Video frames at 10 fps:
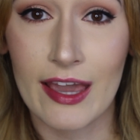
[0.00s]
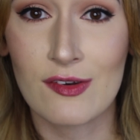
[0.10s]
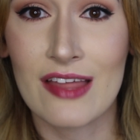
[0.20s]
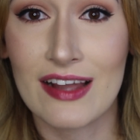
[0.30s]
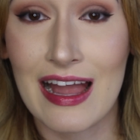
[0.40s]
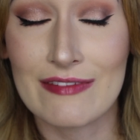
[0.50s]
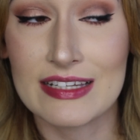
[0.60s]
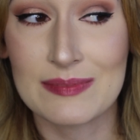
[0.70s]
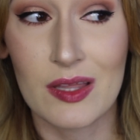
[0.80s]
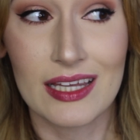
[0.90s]
I'd rather have
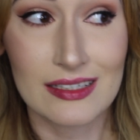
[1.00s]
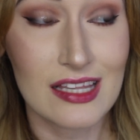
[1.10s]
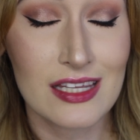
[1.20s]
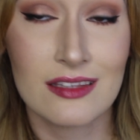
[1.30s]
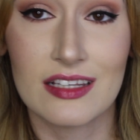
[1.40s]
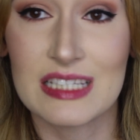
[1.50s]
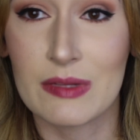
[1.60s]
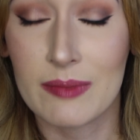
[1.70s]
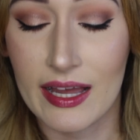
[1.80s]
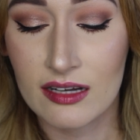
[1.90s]
it smell like nothing than
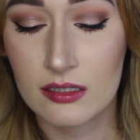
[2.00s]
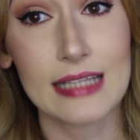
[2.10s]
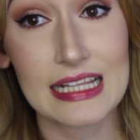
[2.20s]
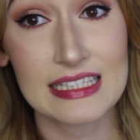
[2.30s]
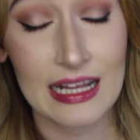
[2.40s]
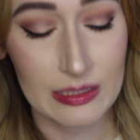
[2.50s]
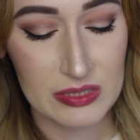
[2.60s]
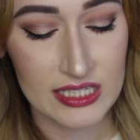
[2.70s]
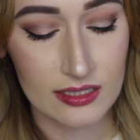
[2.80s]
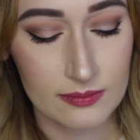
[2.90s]
smell bad. That's that
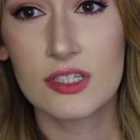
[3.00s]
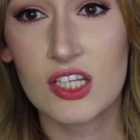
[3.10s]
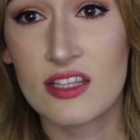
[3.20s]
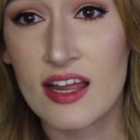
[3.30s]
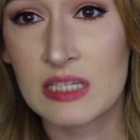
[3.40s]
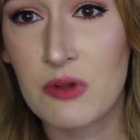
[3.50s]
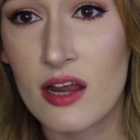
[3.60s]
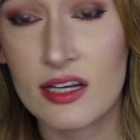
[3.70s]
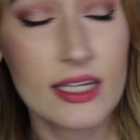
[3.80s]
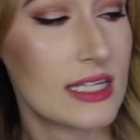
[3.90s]
lipstick. So the next
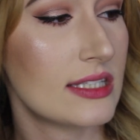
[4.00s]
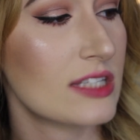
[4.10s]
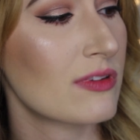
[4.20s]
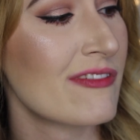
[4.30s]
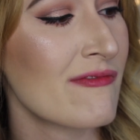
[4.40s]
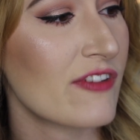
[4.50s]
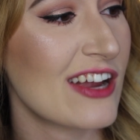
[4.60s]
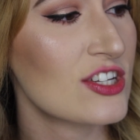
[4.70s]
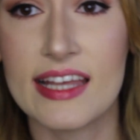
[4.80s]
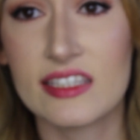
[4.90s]
product is this one from
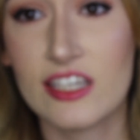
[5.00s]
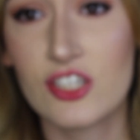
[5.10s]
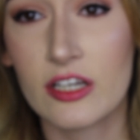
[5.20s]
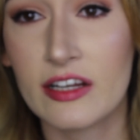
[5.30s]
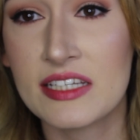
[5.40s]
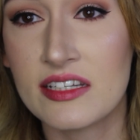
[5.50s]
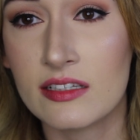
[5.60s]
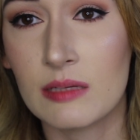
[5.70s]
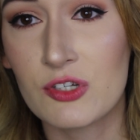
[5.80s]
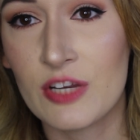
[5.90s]
Fresh. It's the Sugar
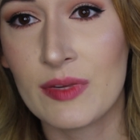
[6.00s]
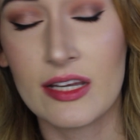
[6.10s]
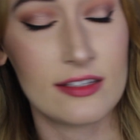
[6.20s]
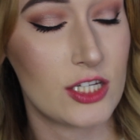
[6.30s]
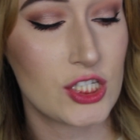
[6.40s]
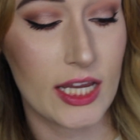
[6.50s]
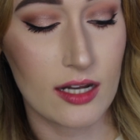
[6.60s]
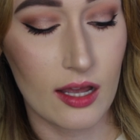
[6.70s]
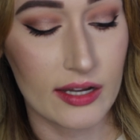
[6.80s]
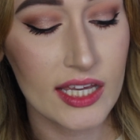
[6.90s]
Tinted Lip Treatment in the shade
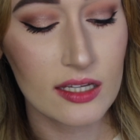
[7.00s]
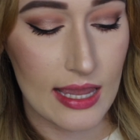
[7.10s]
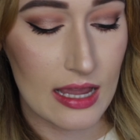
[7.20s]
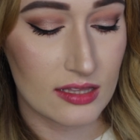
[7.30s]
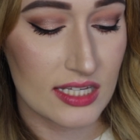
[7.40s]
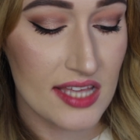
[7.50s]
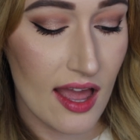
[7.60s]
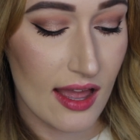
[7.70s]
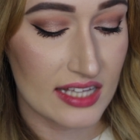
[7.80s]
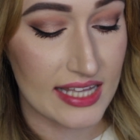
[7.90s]
Honey, and this
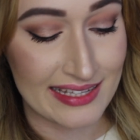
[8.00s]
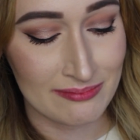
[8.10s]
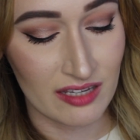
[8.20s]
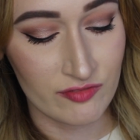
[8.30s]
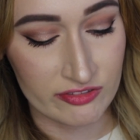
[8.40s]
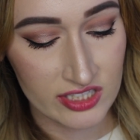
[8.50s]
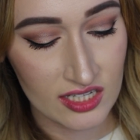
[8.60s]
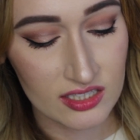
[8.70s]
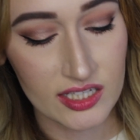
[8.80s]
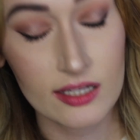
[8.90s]
has SPF
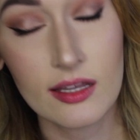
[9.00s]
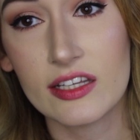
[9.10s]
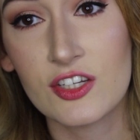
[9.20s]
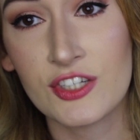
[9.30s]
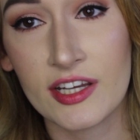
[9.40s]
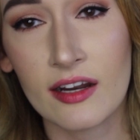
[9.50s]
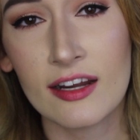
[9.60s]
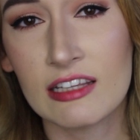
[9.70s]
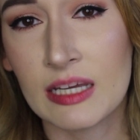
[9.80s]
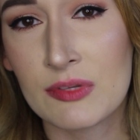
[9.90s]
15 in it. The
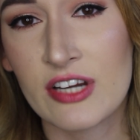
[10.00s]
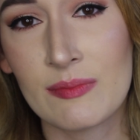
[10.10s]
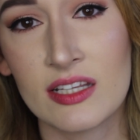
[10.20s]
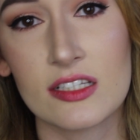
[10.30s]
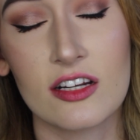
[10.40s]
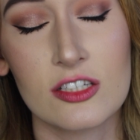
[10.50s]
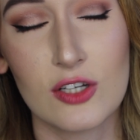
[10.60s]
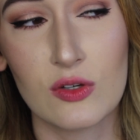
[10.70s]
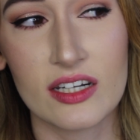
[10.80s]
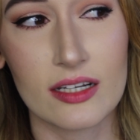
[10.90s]
sugar lip treatments are
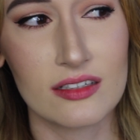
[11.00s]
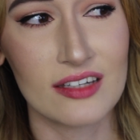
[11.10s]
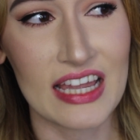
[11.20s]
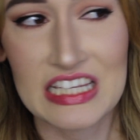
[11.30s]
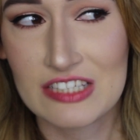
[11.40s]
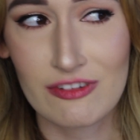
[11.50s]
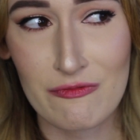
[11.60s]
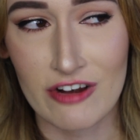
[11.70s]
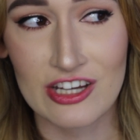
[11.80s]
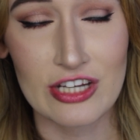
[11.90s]
so nice
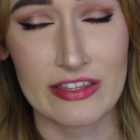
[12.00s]
from Fresh.